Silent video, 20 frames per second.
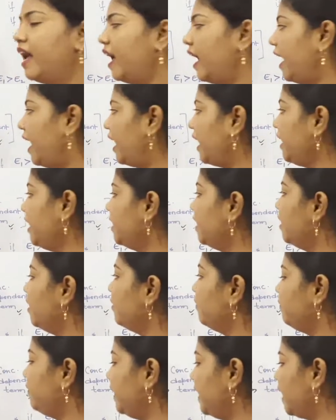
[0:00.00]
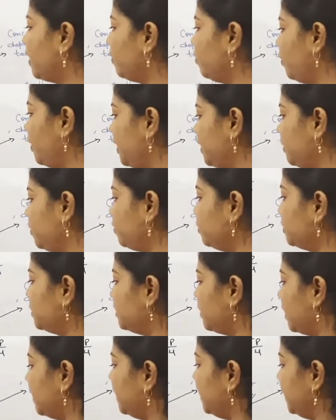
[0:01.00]
and we are going to
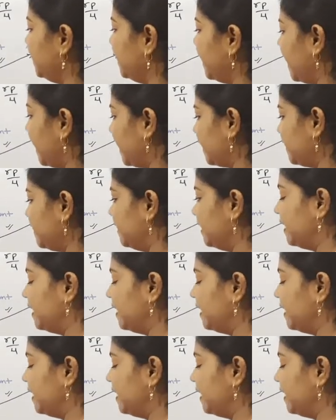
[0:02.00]
study the